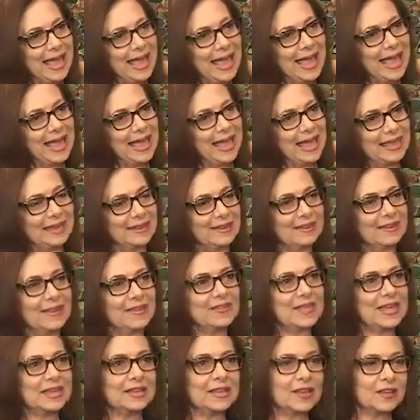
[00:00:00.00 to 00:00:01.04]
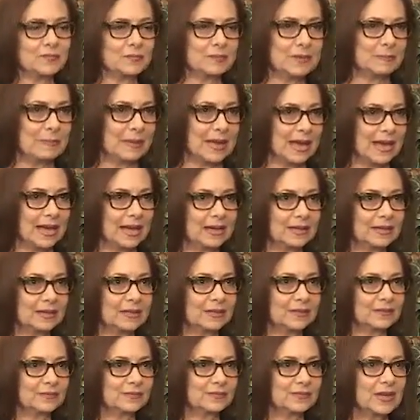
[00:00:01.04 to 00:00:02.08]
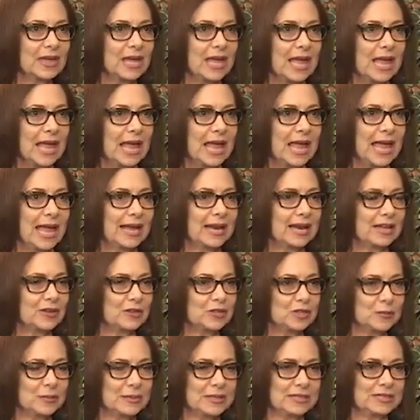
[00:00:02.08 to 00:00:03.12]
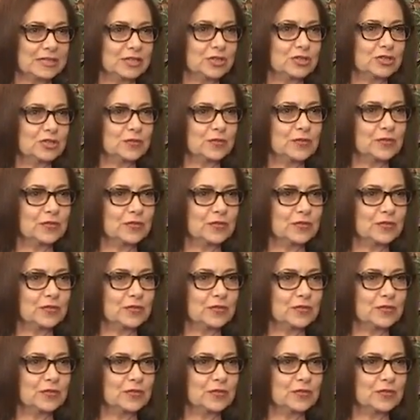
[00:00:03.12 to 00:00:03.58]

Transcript: and they love me back, And I used to be a teacher